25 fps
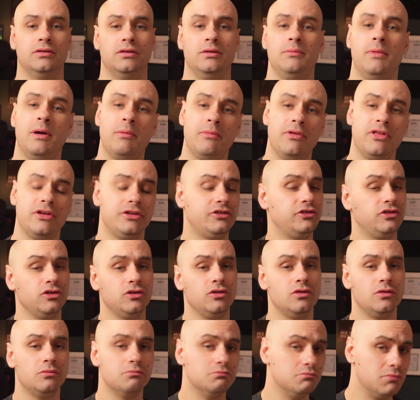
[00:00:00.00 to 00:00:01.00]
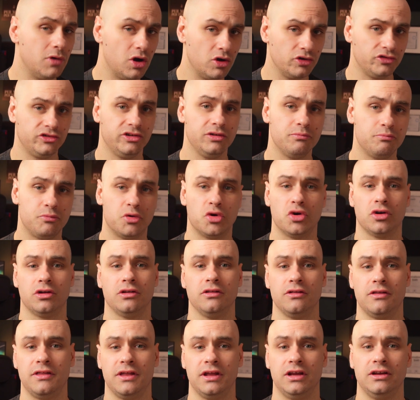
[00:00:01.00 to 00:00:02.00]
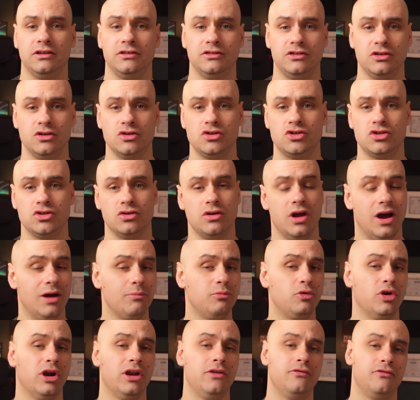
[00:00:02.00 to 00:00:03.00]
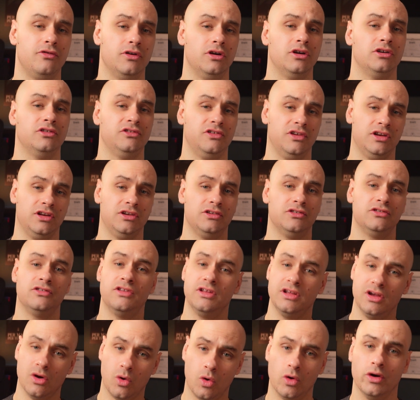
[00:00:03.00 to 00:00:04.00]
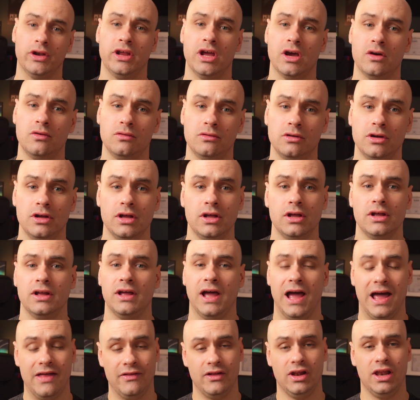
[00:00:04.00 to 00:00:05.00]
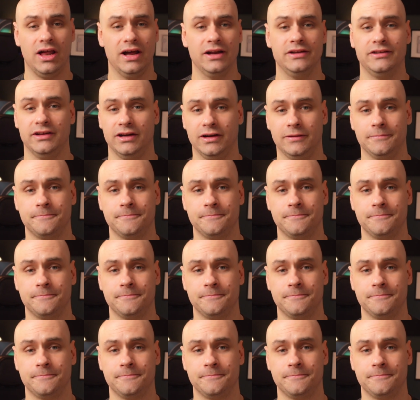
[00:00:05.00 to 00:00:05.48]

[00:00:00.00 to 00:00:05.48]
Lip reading: Remember, the two most important things you should upgrade first is the audio and the lighting.